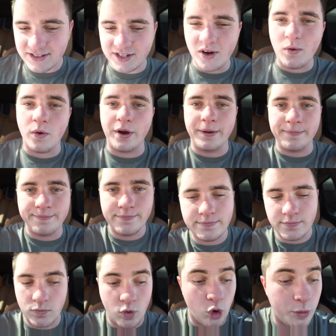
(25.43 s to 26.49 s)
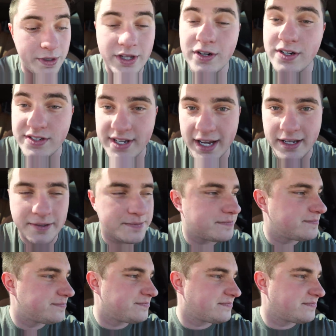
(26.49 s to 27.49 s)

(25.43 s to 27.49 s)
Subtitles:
Don't worry, we'll be there in a second.